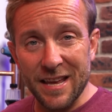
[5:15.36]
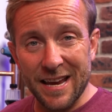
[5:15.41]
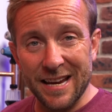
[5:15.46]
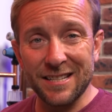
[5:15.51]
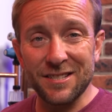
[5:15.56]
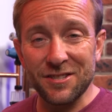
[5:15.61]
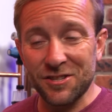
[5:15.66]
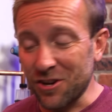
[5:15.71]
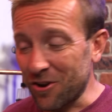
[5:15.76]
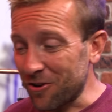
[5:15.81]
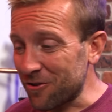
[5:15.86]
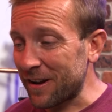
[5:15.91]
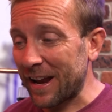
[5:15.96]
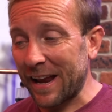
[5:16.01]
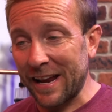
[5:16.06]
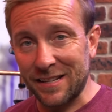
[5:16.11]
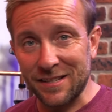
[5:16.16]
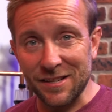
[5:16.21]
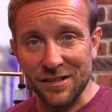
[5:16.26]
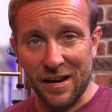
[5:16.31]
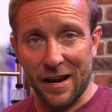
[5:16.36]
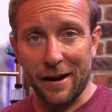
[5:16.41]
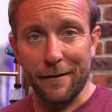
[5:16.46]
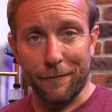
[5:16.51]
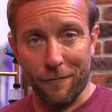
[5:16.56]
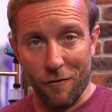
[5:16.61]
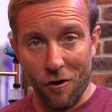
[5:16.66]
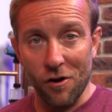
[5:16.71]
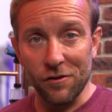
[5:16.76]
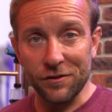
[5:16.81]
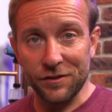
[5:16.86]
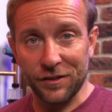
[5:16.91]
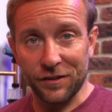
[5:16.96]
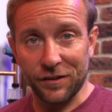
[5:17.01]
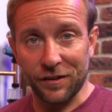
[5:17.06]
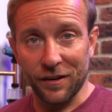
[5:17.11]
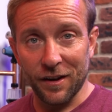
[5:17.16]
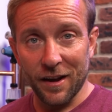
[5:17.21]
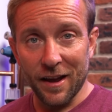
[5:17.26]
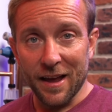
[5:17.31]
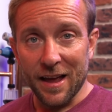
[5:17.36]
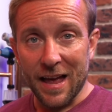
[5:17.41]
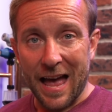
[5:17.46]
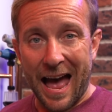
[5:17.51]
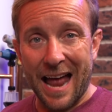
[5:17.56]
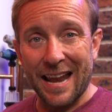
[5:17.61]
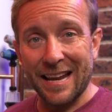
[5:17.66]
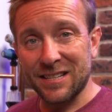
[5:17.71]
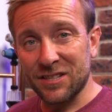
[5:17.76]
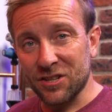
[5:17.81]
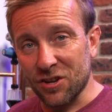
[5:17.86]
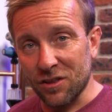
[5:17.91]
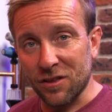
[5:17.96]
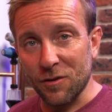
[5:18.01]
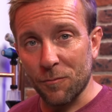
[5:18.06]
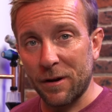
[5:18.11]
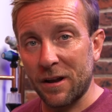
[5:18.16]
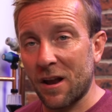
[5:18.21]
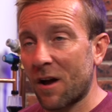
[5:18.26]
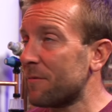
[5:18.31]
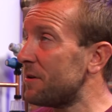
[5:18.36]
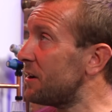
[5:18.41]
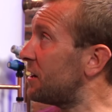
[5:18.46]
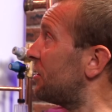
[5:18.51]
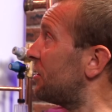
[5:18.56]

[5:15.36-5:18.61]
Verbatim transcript: these do need to defrost, and it's good that we know we